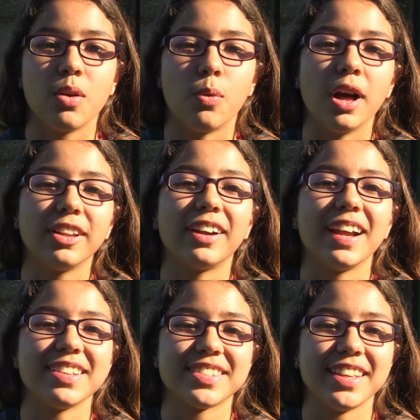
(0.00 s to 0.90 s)
Waller
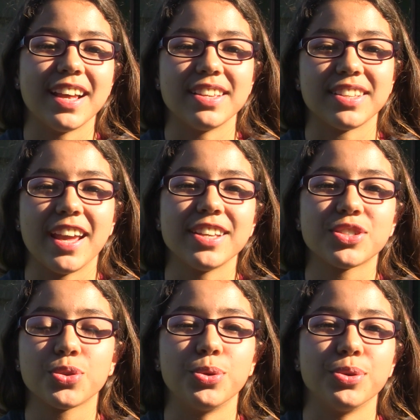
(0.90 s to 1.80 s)
ISD has eight
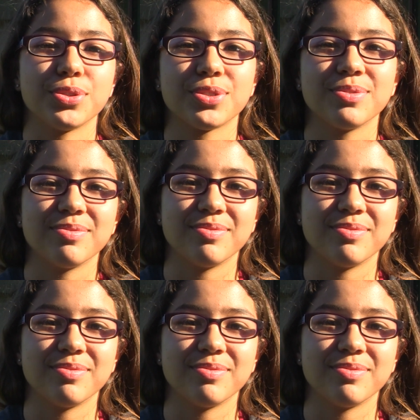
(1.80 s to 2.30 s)
schools.